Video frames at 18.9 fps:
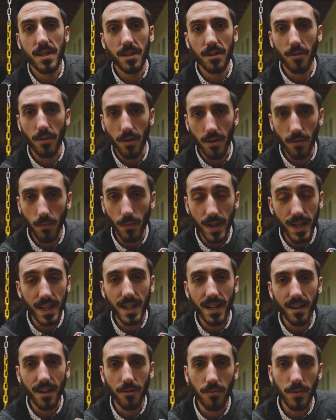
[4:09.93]
you know, a
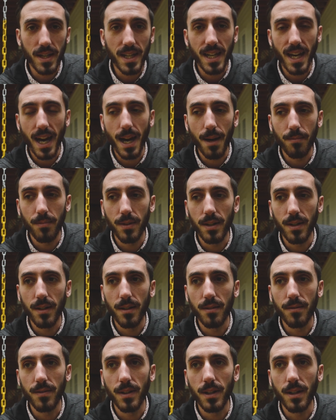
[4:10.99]
recap
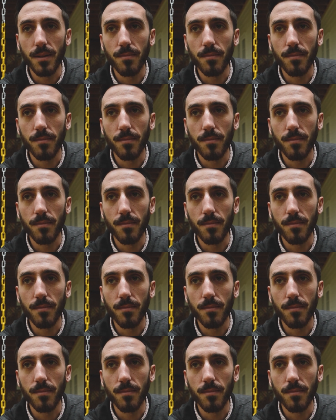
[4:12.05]
of